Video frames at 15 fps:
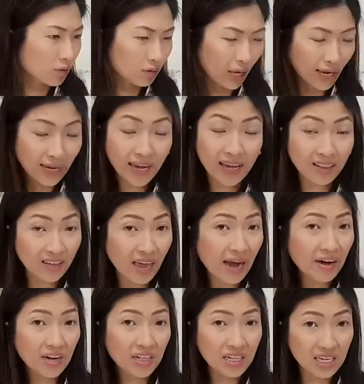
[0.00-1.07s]
I can't
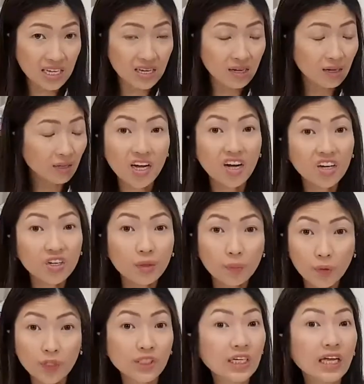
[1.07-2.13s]
guarantee 100%
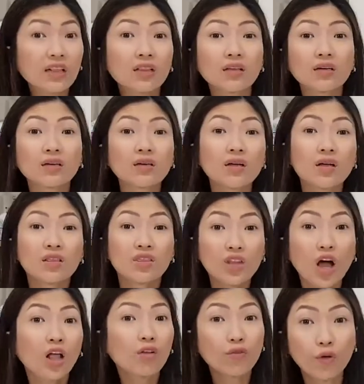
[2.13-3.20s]

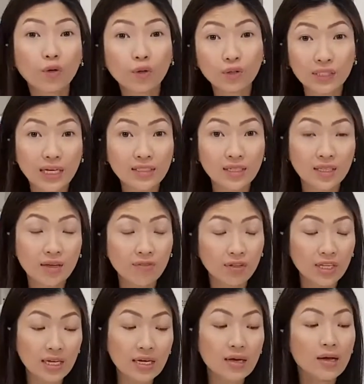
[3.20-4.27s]

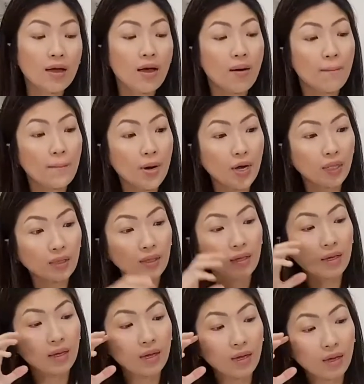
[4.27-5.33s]
non-photosensitivity, but
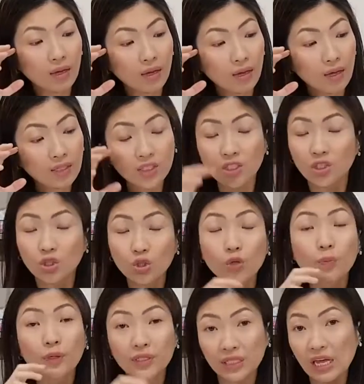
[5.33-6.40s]
it's
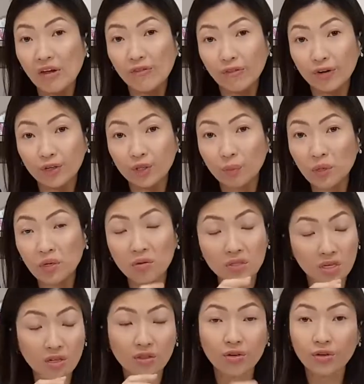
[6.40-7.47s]
super safer to be
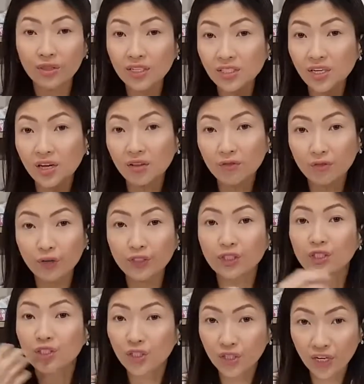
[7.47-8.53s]
used under the sun
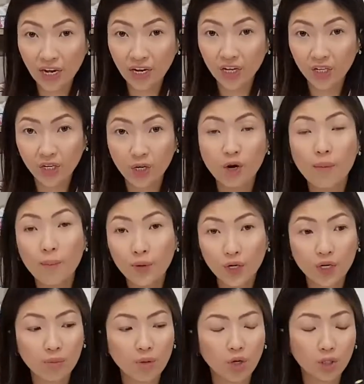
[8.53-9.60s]
versus your regular
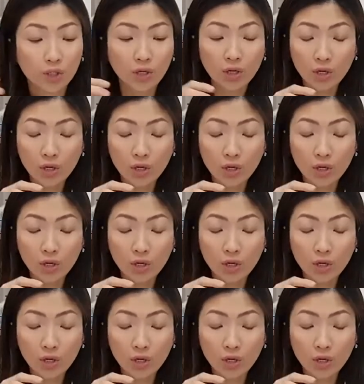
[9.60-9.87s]
bergamot.